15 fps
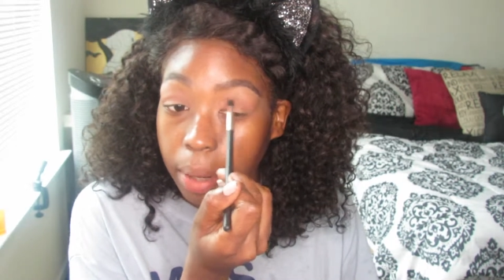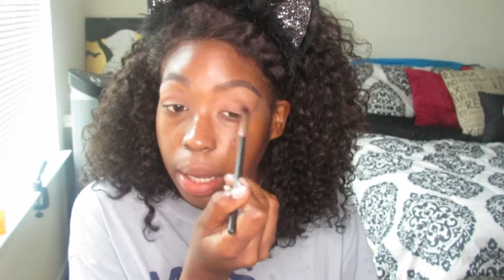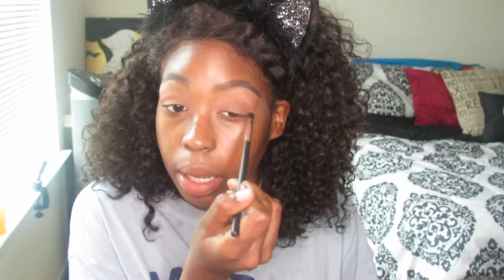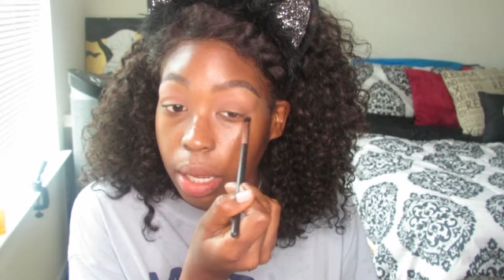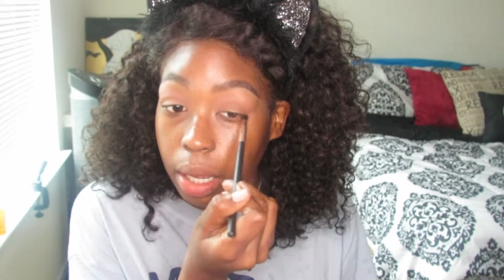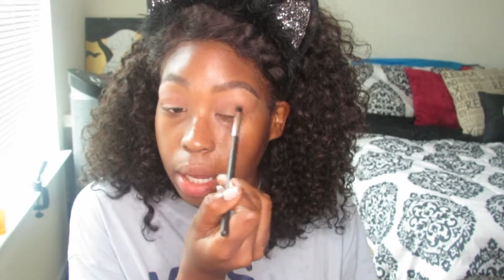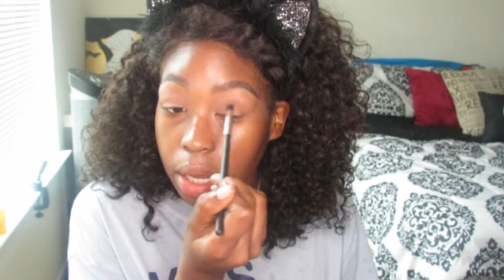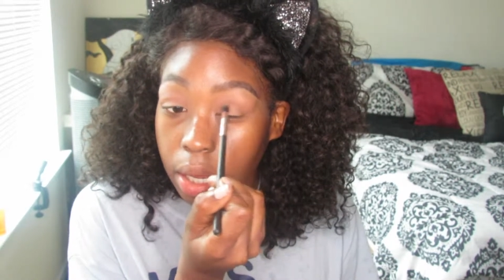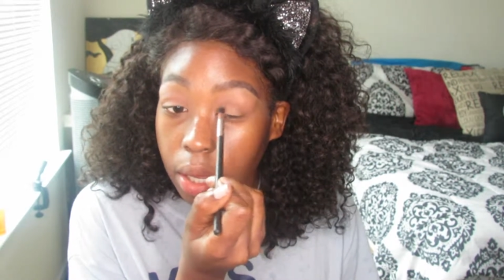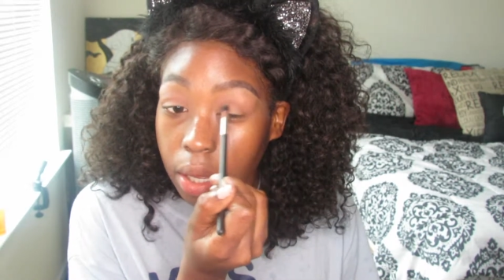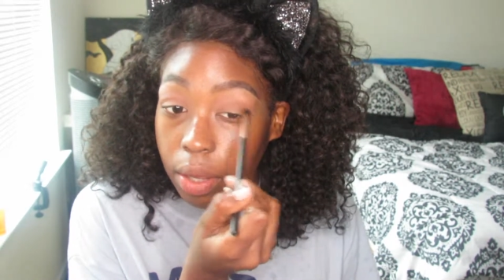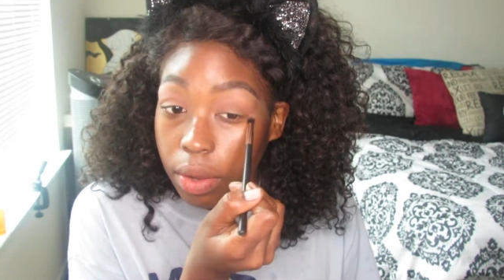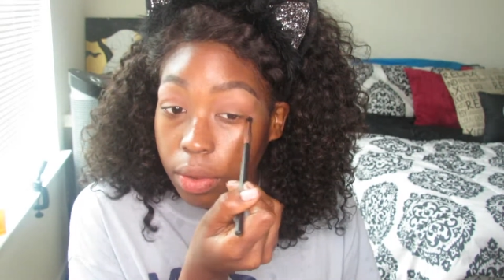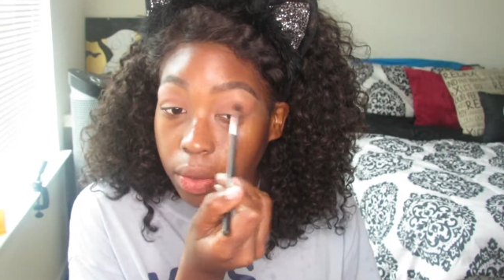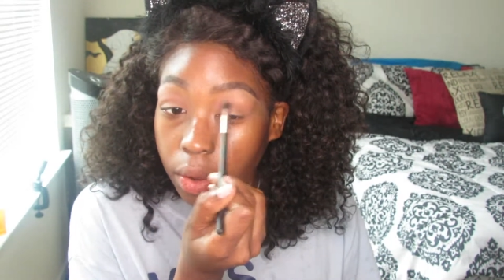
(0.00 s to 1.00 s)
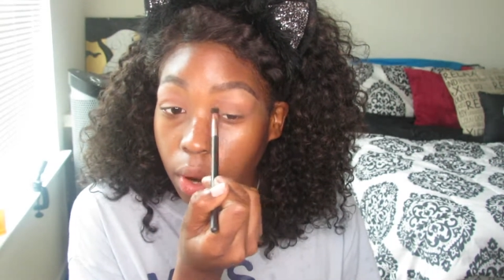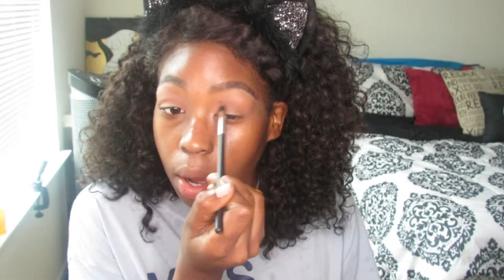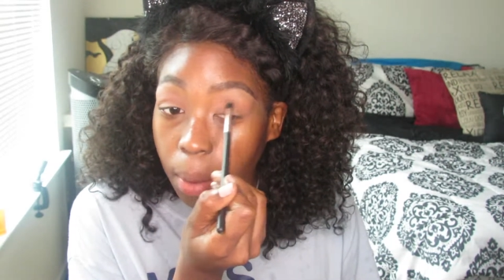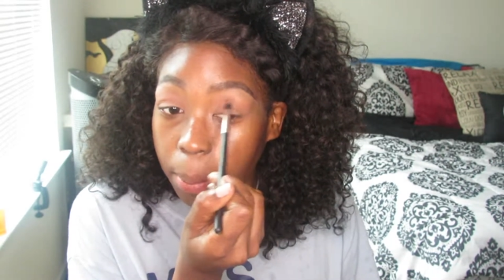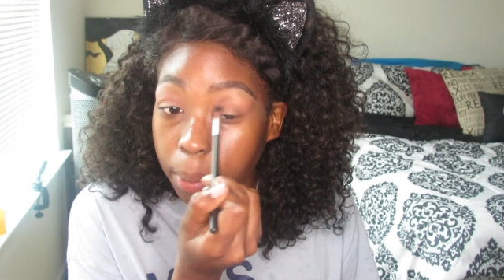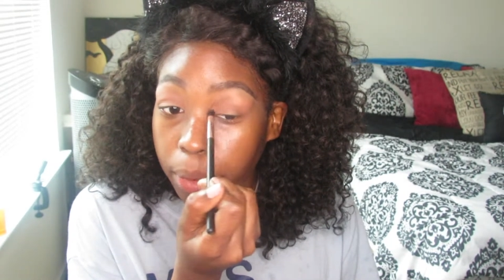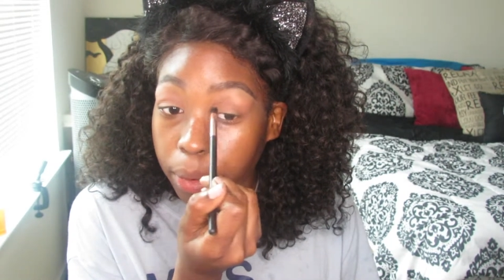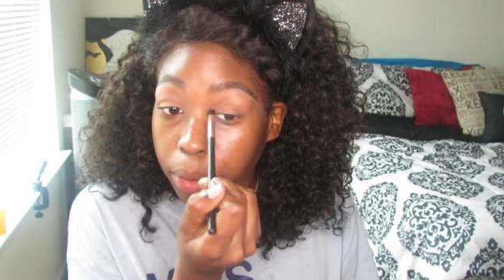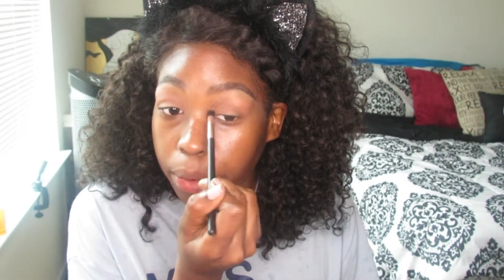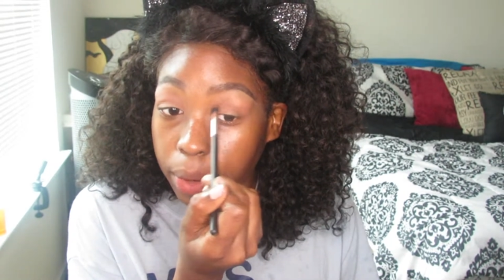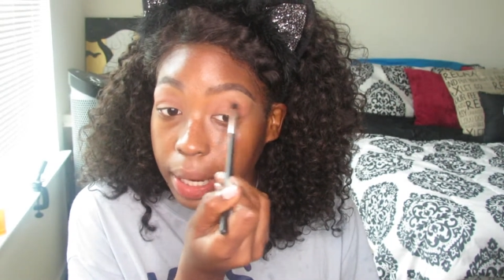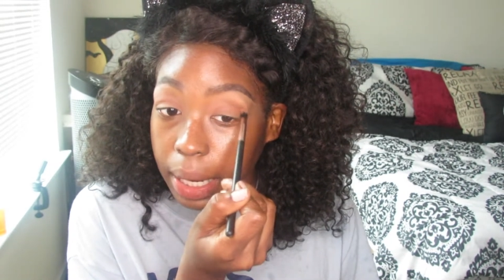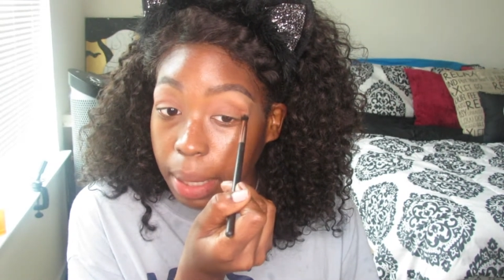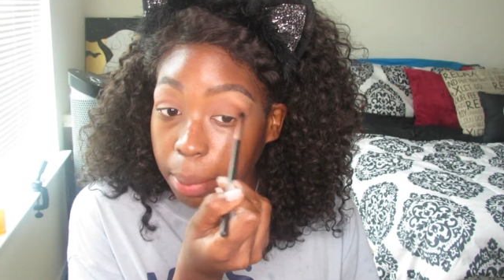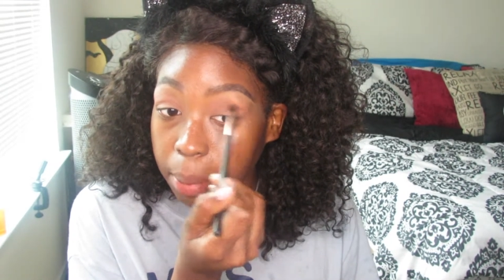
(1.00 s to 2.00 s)
but they're all
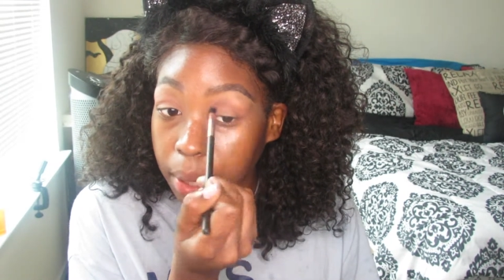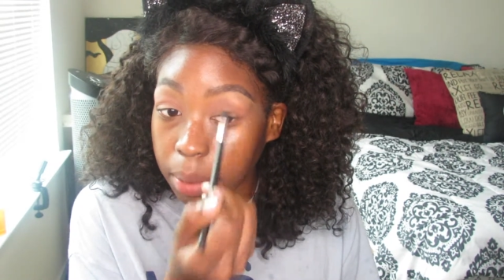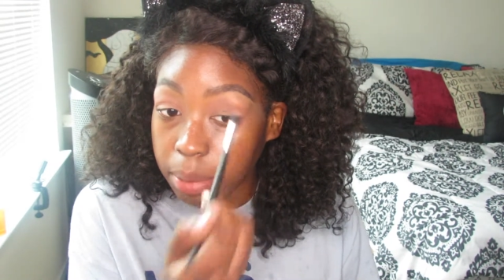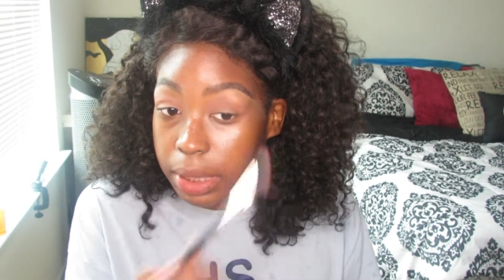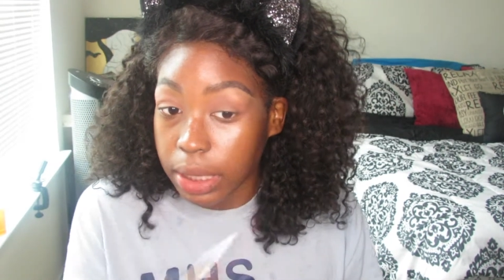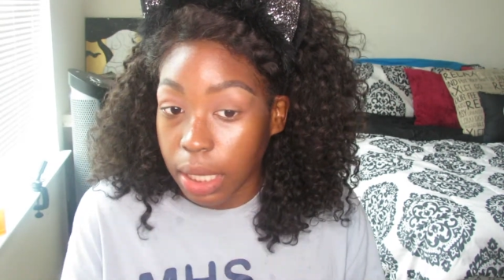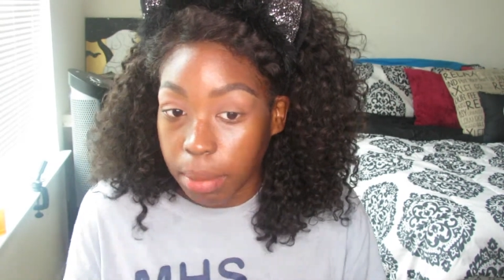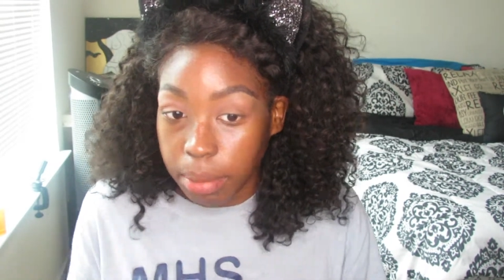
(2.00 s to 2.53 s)
pretty pigmented.